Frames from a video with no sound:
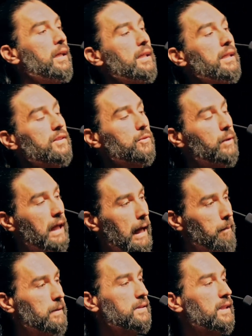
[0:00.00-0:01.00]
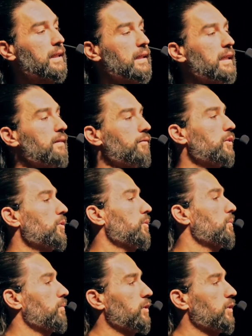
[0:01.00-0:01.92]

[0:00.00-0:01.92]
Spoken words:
Yeah, so what happens, like if you